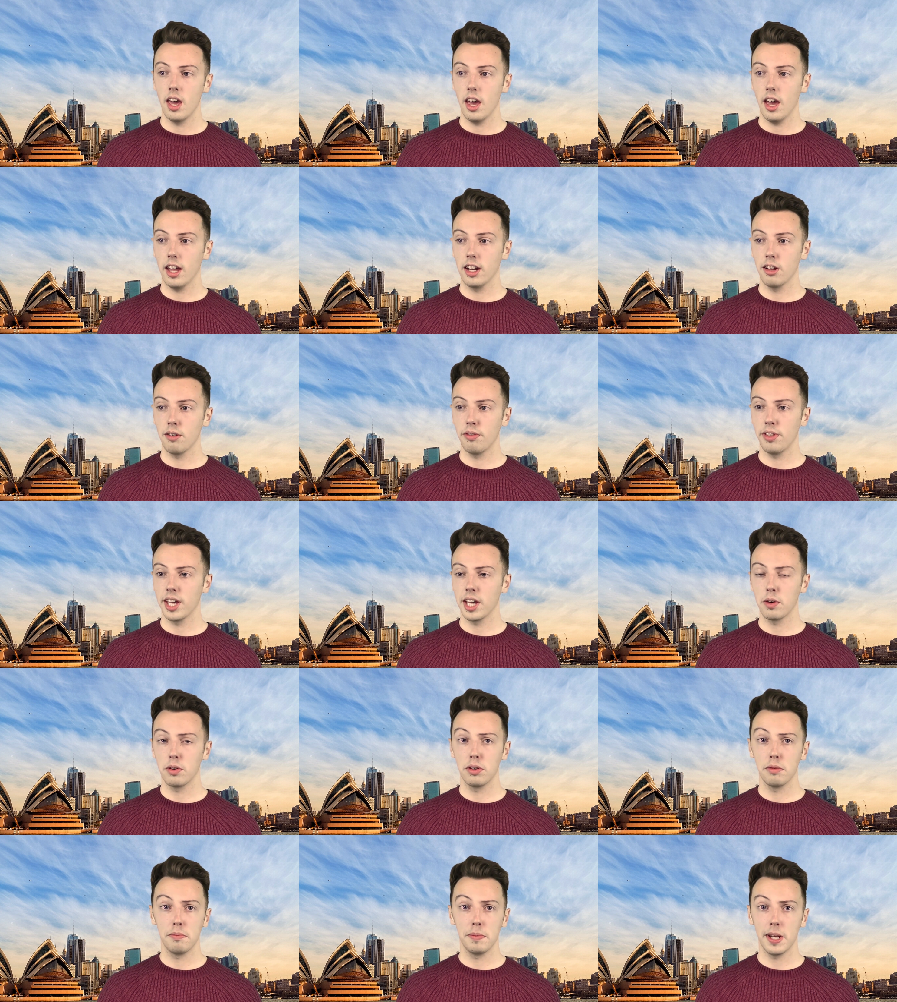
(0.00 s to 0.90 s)
I don't think I
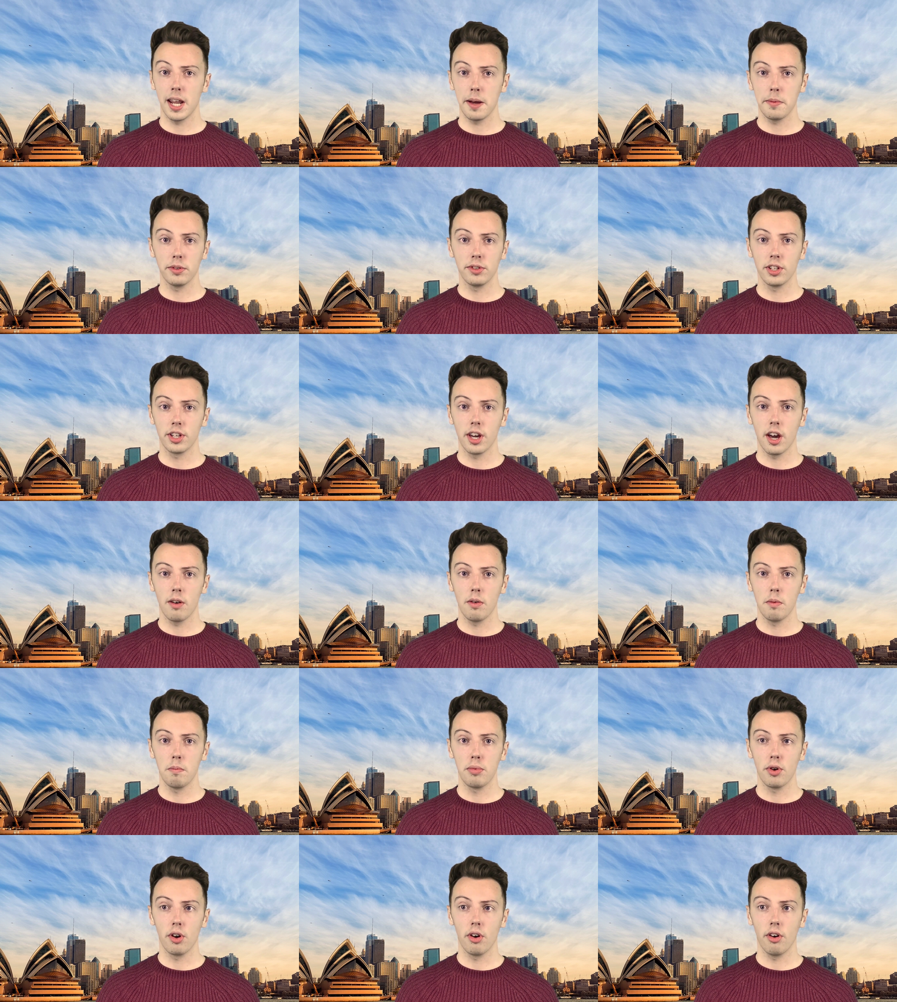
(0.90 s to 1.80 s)
would have been able to go
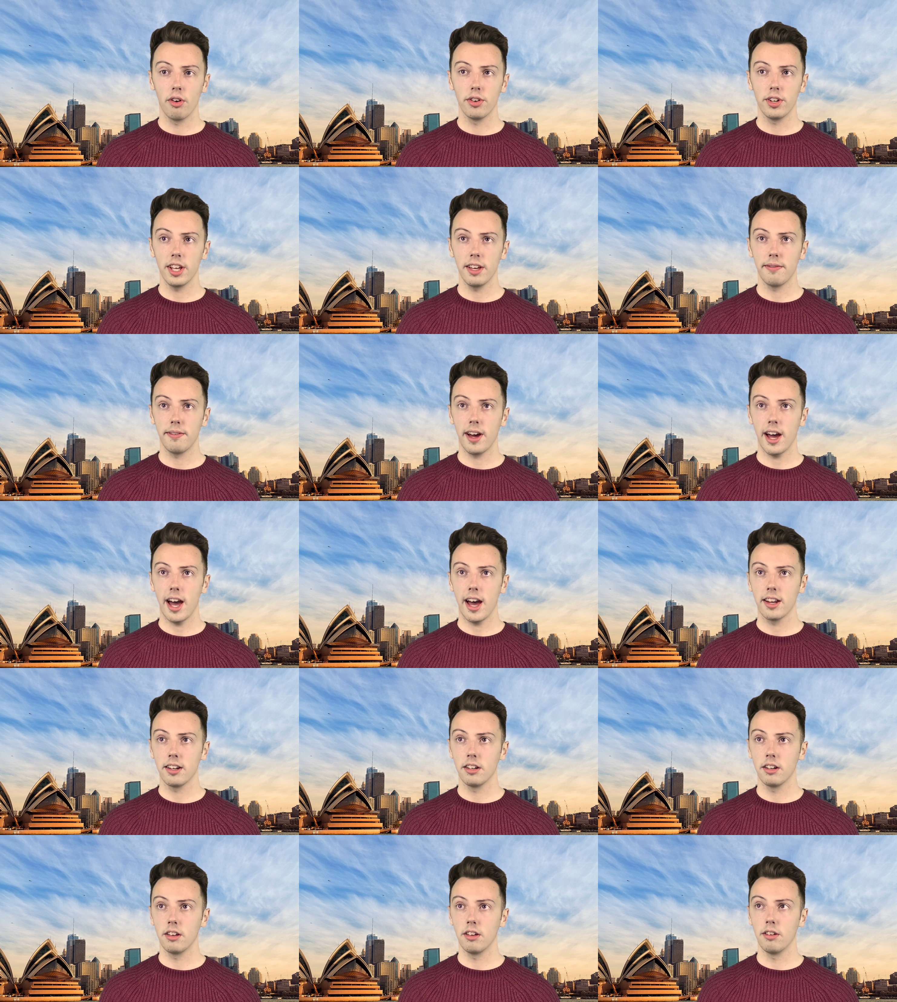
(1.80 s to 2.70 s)
abroad if I
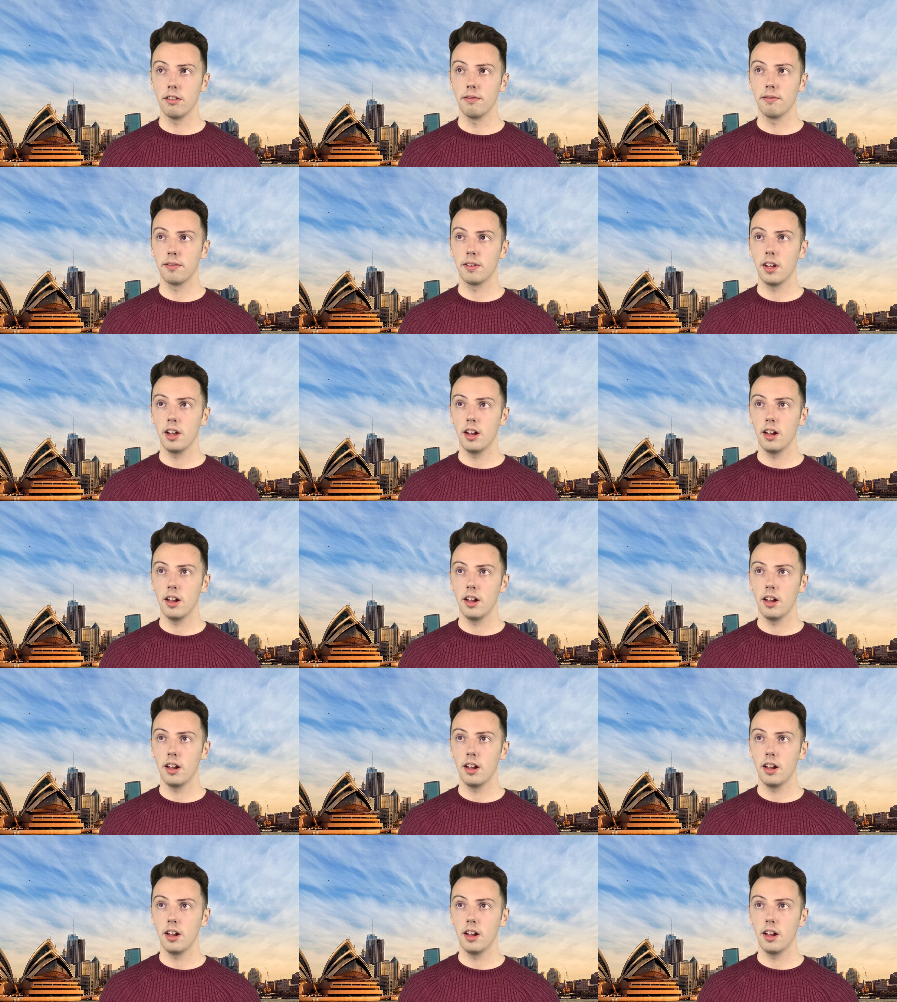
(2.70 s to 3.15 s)
hadn't have